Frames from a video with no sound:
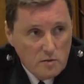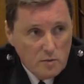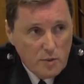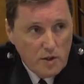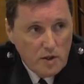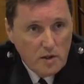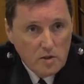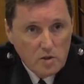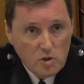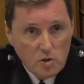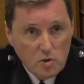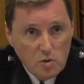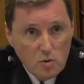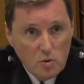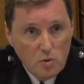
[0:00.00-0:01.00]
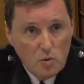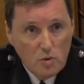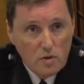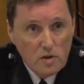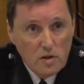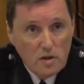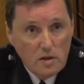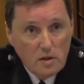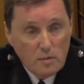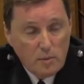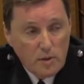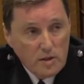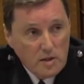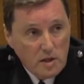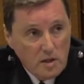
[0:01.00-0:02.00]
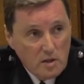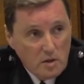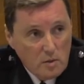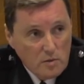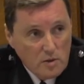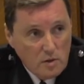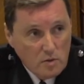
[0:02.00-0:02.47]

speaking to the police helicopter.